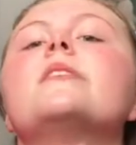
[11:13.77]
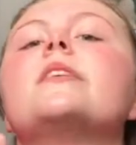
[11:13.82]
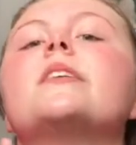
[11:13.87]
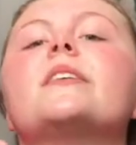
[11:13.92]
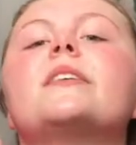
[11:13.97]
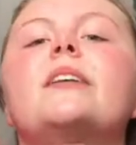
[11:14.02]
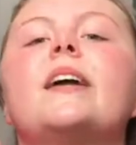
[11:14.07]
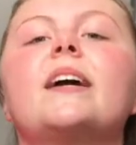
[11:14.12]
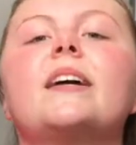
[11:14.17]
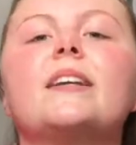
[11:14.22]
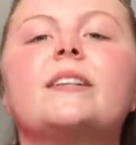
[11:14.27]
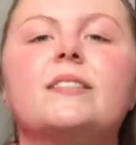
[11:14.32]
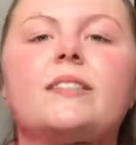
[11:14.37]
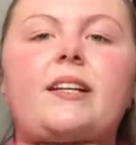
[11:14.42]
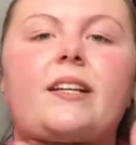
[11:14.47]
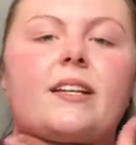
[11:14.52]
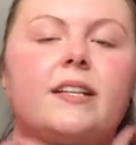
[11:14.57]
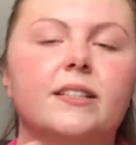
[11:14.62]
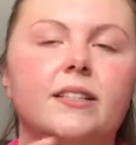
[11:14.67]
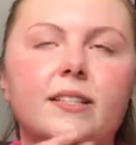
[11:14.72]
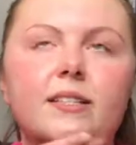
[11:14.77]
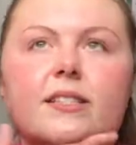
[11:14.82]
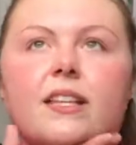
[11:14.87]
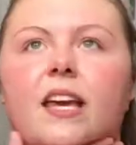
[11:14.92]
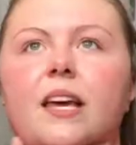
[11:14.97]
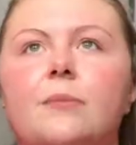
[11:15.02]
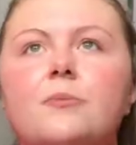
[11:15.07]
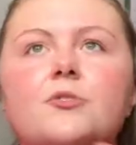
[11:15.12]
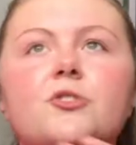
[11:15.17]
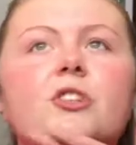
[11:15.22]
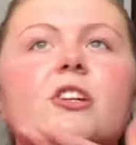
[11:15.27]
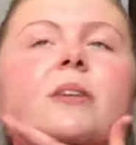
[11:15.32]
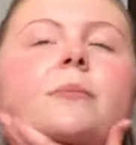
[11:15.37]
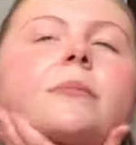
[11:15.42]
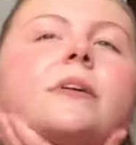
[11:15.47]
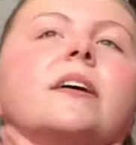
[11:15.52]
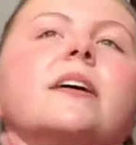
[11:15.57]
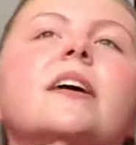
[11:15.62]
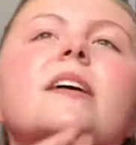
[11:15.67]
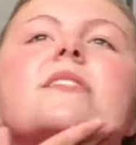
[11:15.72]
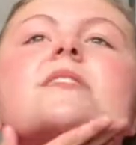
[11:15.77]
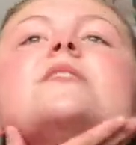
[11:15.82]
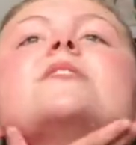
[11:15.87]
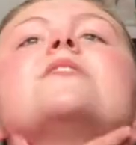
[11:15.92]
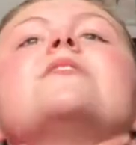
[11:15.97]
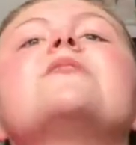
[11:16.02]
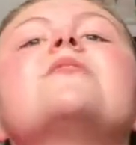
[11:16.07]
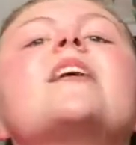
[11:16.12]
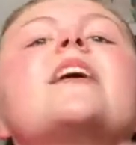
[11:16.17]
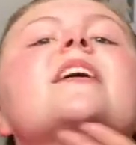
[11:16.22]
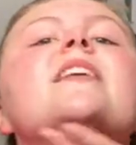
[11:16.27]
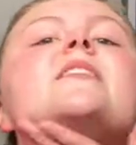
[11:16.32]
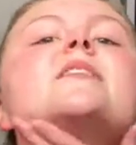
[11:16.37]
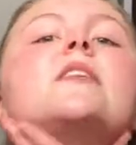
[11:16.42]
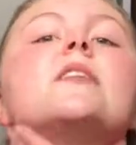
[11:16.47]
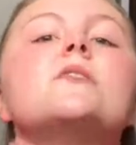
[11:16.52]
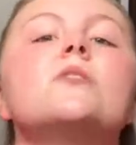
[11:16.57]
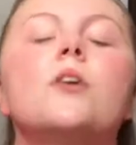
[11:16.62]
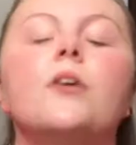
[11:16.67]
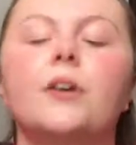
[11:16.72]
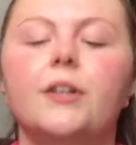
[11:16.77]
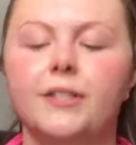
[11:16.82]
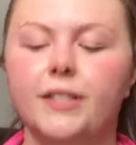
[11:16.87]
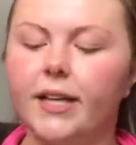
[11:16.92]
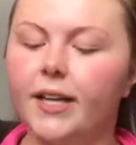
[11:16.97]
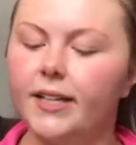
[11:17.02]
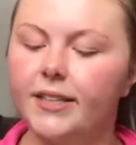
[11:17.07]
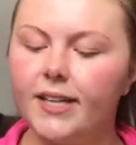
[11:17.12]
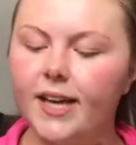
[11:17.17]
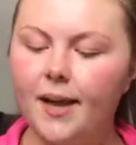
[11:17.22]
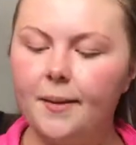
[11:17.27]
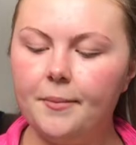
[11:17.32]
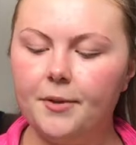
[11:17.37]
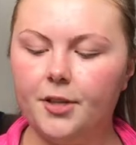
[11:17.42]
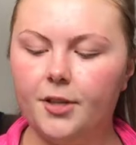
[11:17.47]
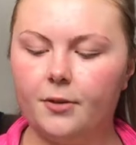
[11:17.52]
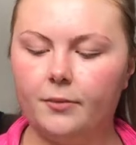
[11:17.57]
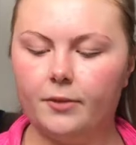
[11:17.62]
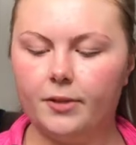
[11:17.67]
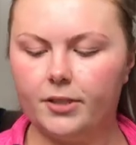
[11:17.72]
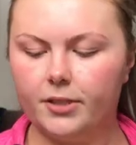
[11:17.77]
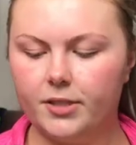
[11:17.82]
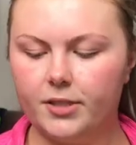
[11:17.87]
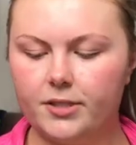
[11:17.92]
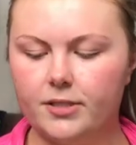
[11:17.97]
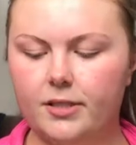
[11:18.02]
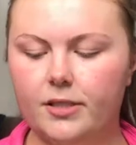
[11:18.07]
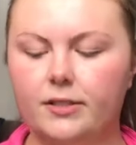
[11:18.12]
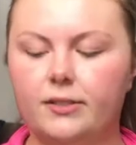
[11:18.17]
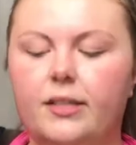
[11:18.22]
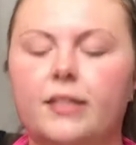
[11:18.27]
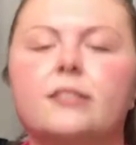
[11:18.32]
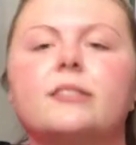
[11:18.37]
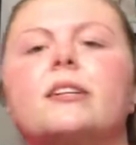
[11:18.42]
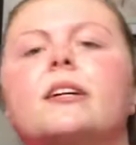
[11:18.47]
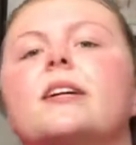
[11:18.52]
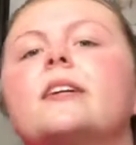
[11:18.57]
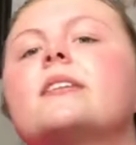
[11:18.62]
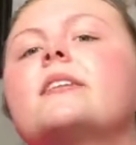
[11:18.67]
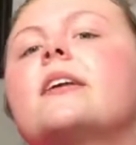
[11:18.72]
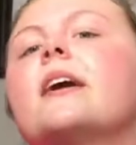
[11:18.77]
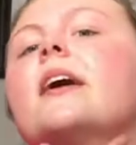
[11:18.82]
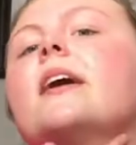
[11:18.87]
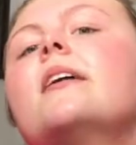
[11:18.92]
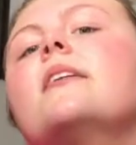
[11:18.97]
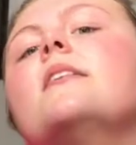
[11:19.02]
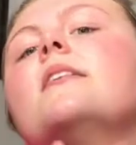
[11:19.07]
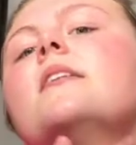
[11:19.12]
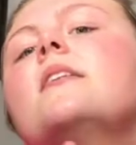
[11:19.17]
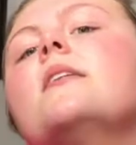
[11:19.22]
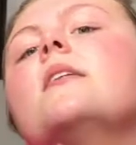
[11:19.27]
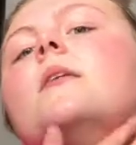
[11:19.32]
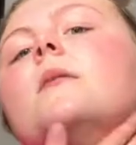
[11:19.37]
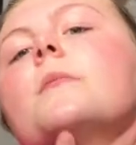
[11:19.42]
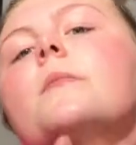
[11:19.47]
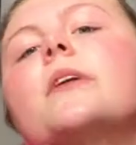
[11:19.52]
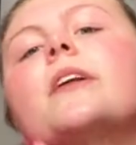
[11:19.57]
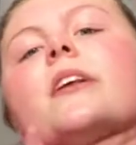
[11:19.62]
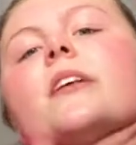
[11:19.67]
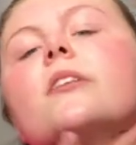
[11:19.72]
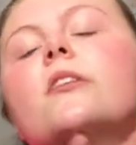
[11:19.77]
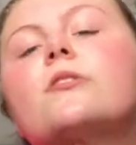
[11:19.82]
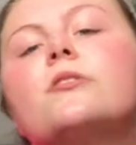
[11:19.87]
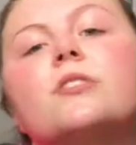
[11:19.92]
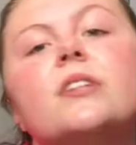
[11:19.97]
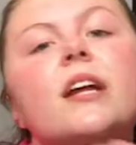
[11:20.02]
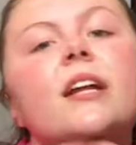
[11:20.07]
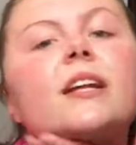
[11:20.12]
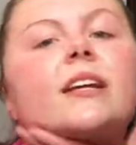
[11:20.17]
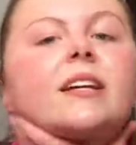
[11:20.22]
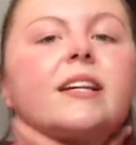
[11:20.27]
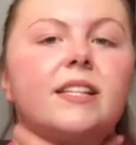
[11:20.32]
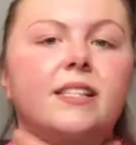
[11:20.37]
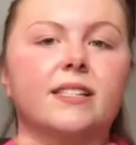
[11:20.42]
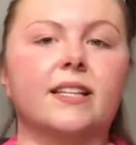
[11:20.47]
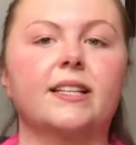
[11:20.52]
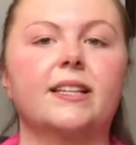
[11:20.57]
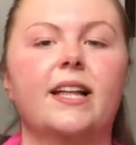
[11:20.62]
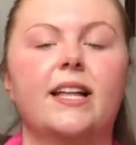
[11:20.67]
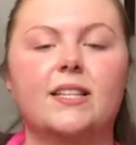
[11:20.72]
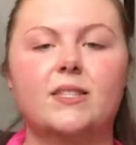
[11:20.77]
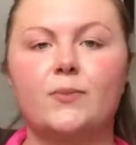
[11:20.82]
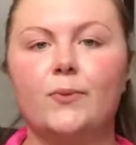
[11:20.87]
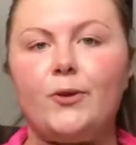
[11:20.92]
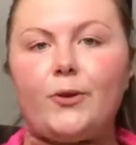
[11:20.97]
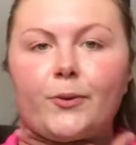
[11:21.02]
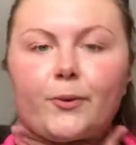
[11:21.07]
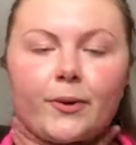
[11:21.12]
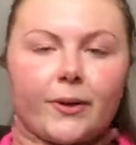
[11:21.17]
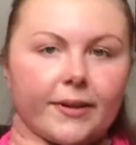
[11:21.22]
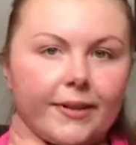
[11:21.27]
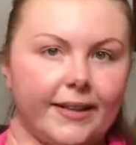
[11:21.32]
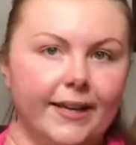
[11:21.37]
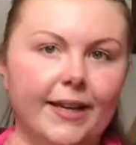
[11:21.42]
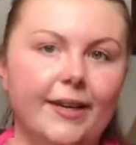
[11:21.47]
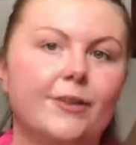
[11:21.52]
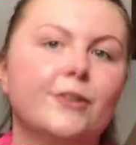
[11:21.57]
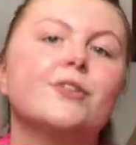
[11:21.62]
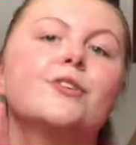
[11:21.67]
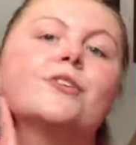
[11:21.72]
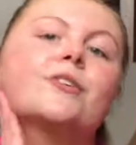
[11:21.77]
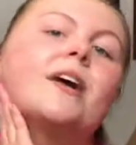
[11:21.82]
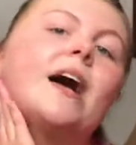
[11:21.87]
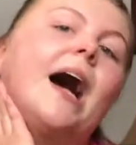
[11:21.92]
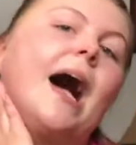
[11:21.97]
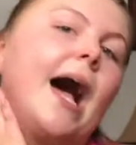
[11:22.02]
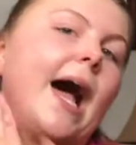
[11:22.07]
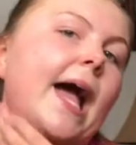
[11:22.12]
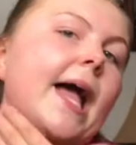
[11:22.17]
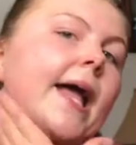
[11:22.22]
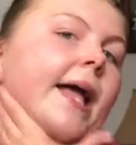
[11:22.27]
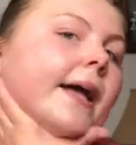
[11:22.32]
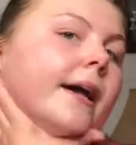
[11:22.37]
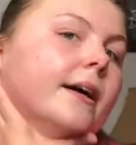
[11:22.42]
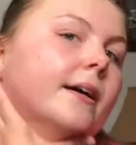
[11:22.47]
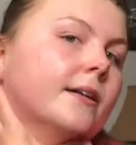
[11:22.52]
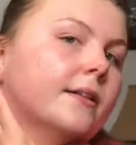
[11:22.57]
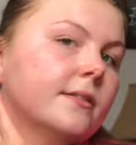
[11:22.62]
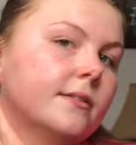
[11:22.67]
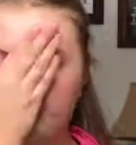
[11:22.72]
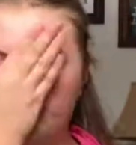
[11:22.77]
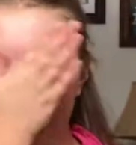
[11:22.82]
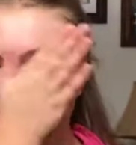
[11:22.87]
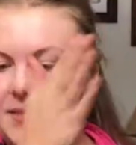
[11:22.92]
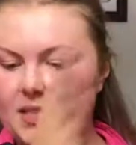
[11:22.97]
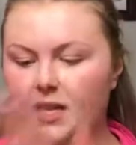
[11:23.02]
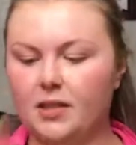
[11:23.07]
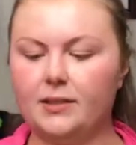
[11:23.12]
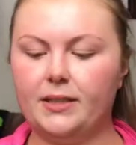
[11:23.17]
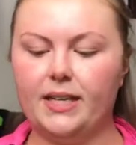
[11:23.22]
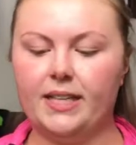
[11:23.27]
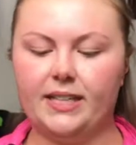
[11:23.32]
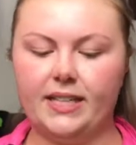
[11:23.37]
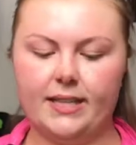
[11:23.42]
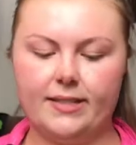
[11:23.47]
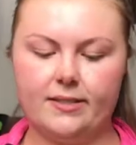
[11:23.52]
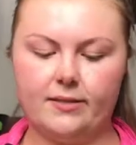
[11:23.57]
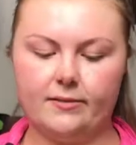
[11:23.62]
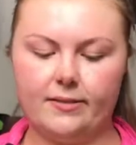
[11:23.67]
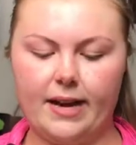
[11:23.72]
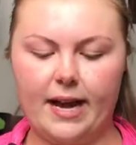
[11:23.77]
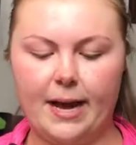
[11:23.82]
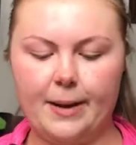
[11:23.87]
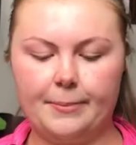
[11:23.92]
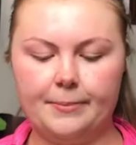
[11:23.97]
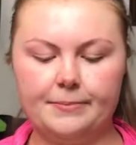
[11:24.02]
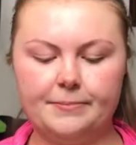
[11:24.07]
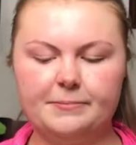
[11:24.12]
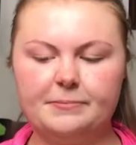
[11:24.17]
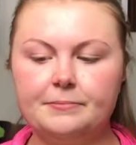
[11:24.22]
your neck is getting the same treatment as your face this whole entire time and you don't want to just neglect it and not put any lotion on it because then that's when you're going to get dry. Alright, that's a wrap.